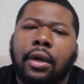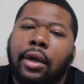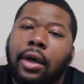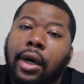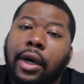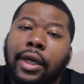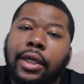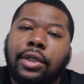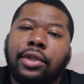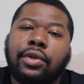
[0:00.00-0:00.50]

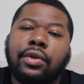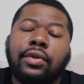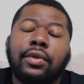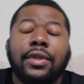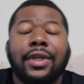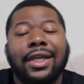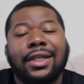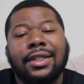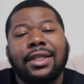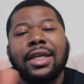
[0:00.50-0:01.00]
All right,
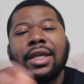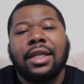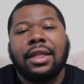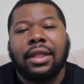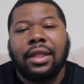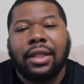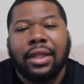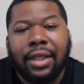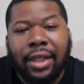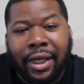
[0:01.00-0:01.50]
dudes, that's it.
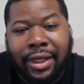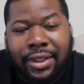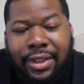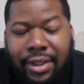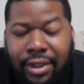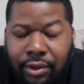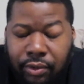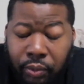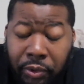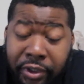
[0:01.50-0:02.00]
That's
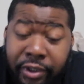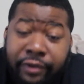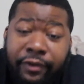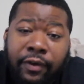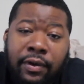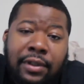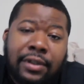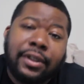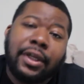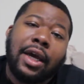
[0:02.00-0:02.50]
this week's
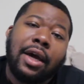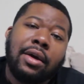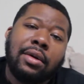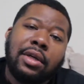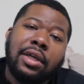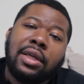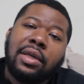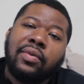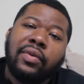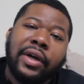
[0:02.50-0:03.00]
Falls
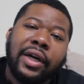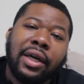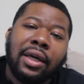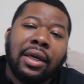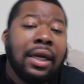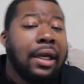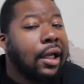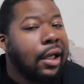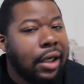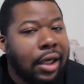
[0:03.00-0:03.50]
Count
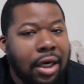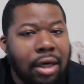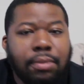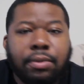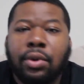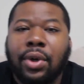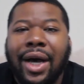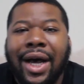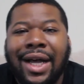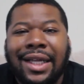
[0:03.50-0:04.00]
Anywhere.
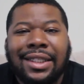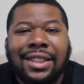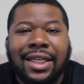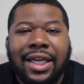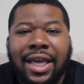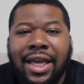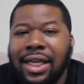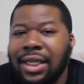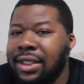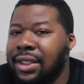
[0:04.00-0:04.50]
Couple hot
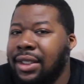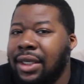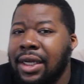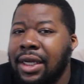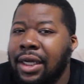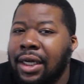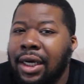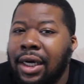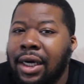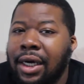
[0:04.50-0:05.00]
takes,
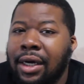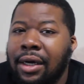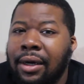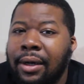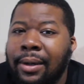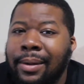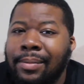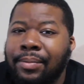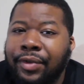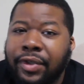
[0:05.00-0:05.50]

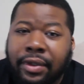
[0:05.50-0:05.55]
um,